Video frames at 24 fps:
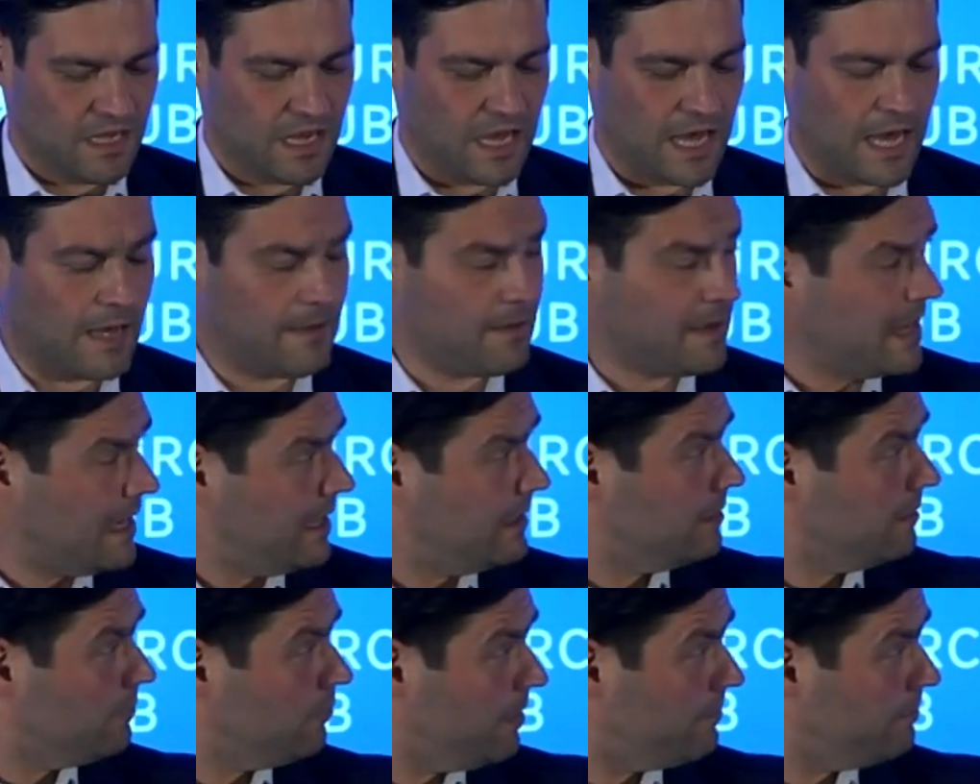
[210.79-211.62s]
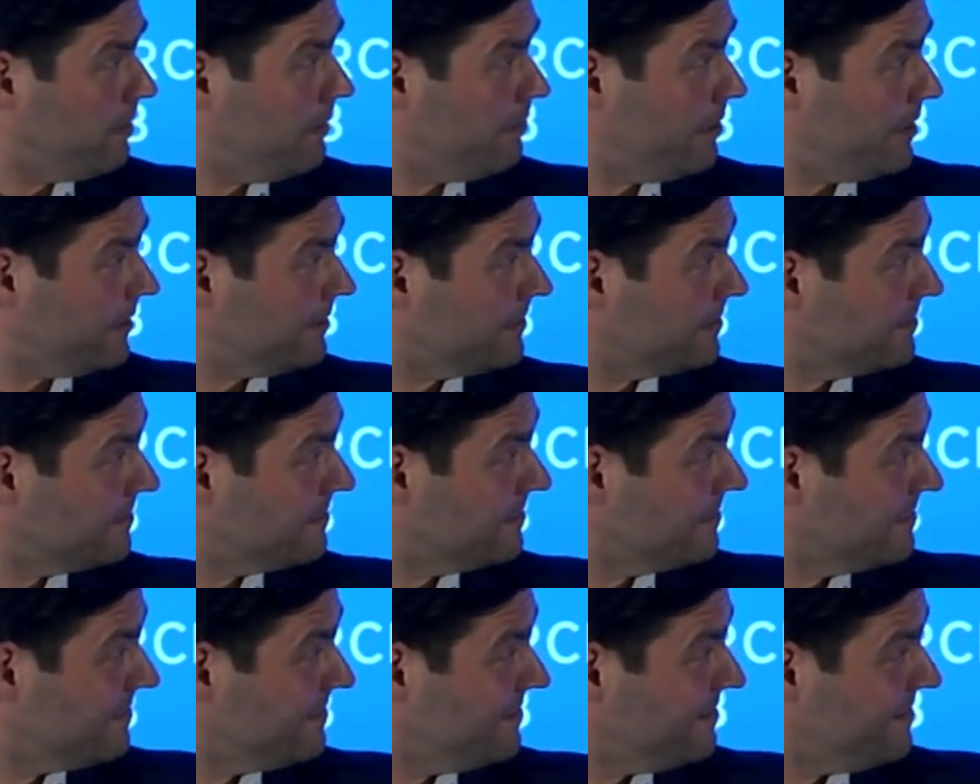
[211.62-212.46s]
and went public
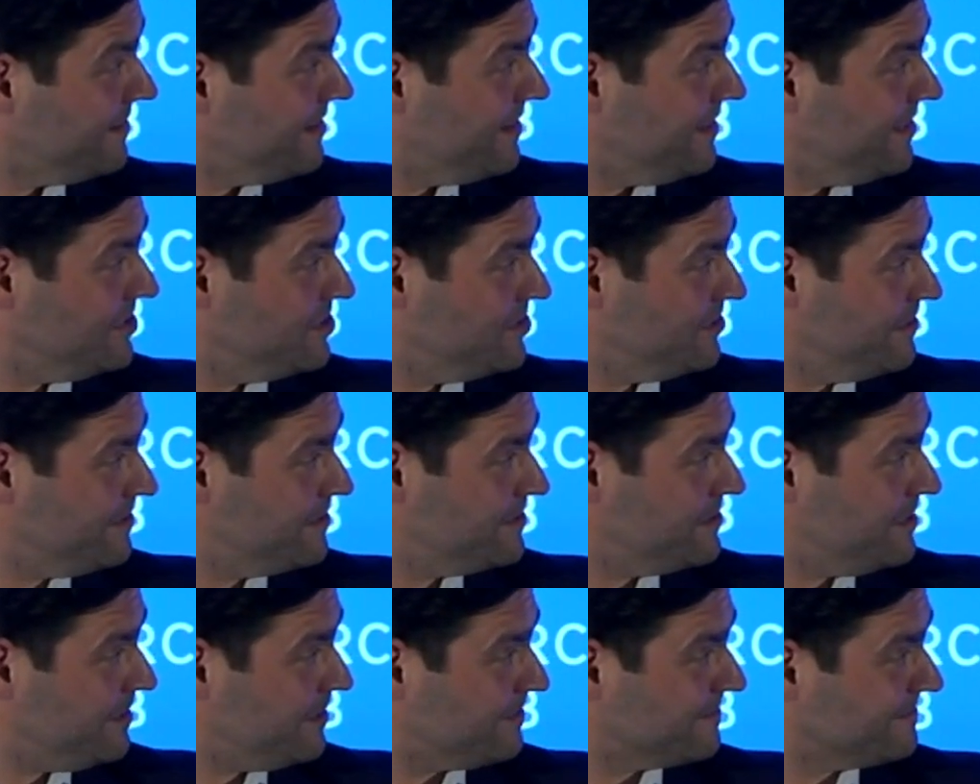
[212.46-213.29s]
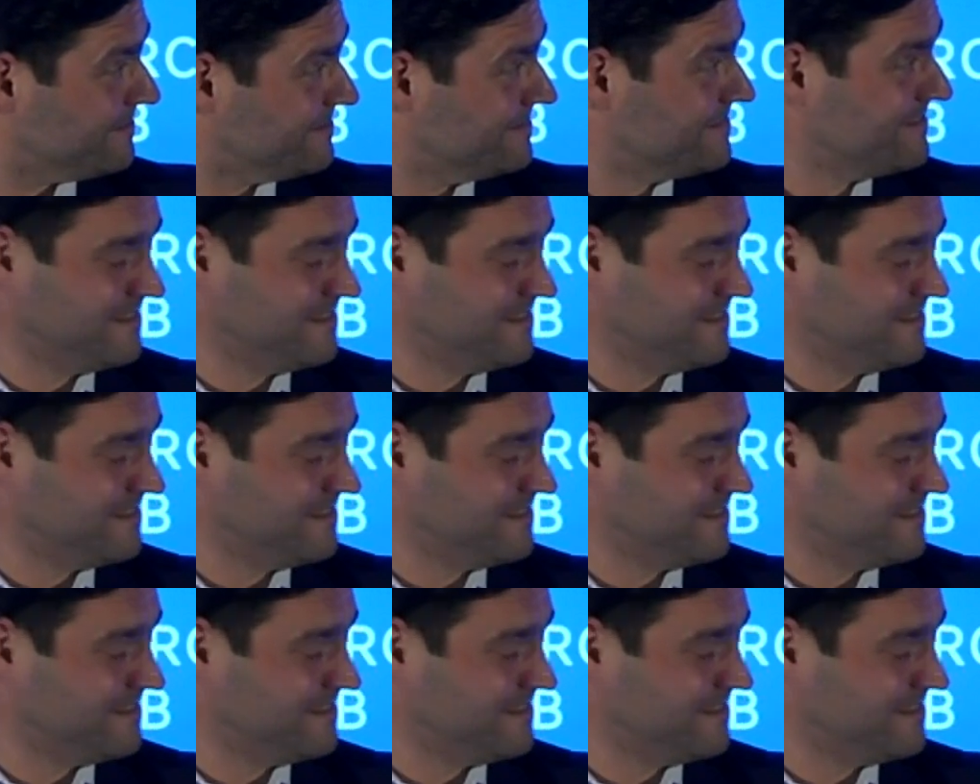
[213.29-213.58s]
in June of this year.